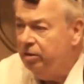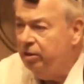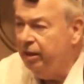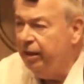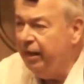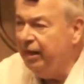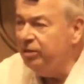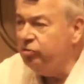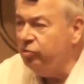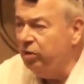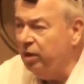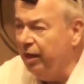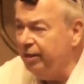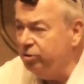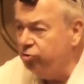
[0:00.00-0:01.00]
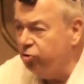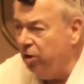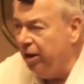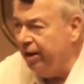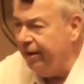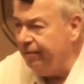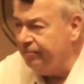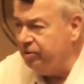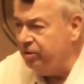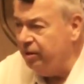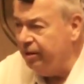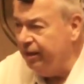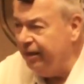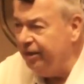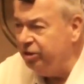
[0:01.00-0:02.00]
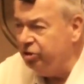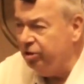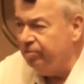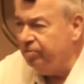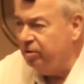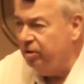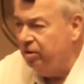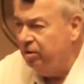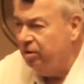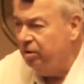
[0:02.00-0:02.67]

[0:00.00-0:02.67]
The Israelite tribes in Egypt,